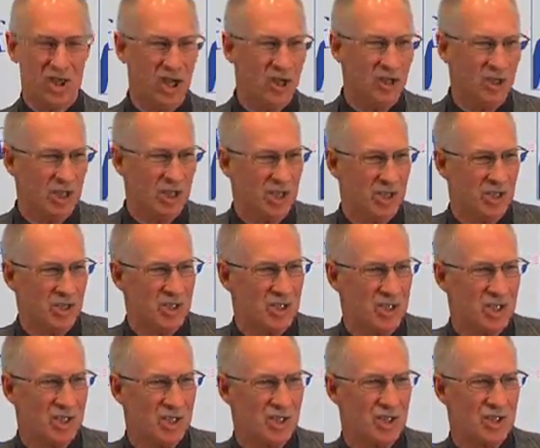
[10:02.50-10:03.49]

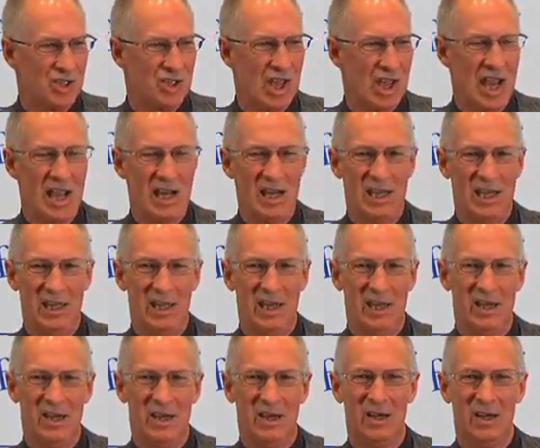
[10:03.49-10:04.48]
jillions, standing
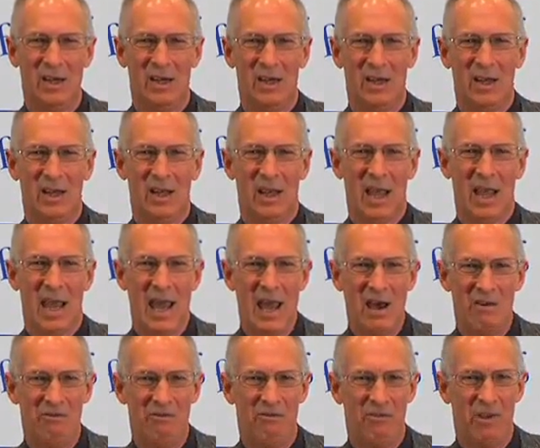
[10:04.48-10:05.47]
there,
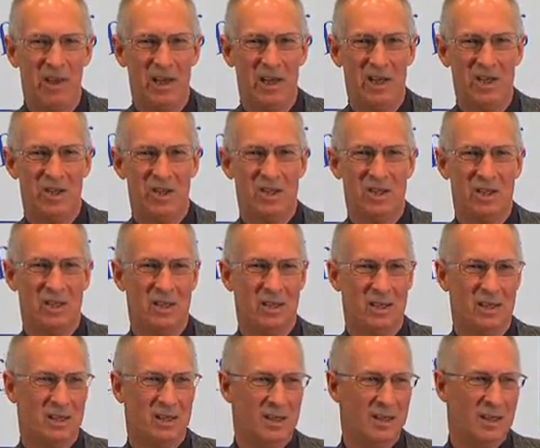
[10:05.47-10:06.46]
half-finished,
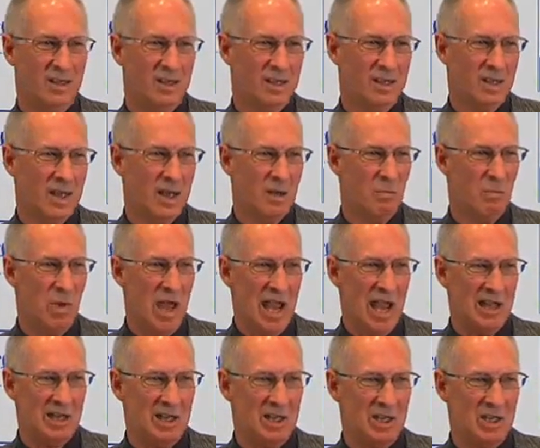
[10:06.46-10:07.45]

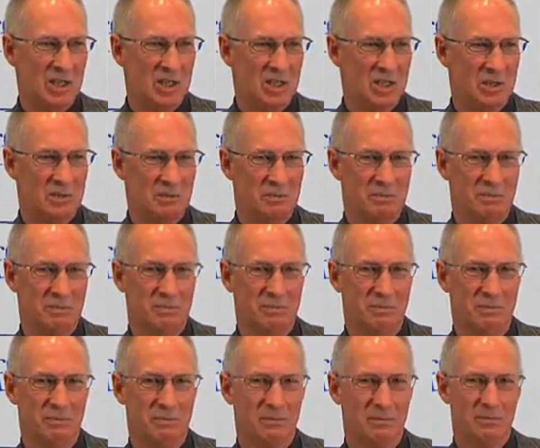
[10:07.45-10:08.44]
abandoned.
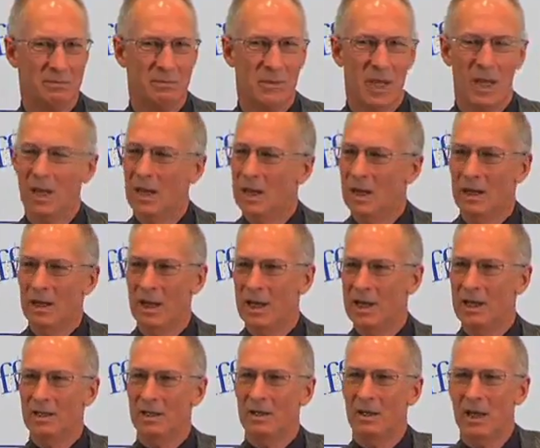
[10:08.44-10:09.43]

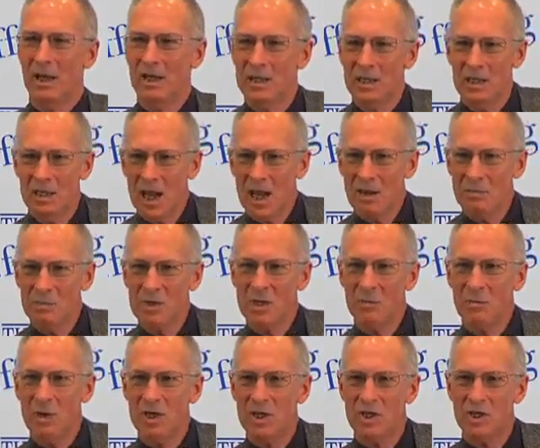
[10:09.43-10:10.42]
Now, at the time
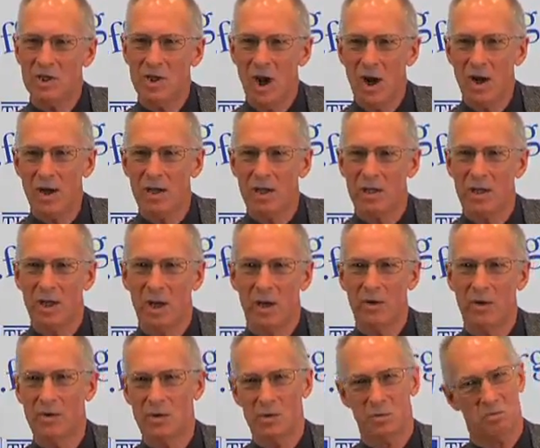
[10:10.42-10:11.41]
somebody started
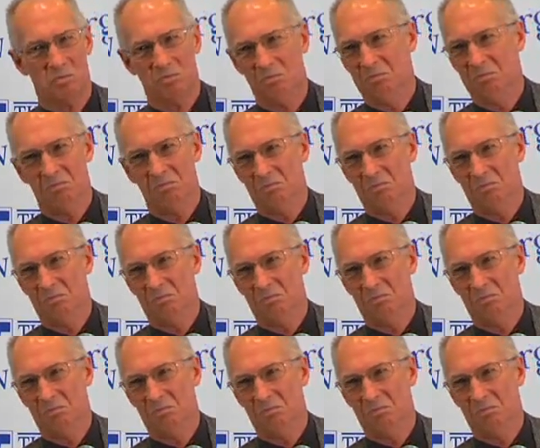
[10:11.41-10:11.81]
those,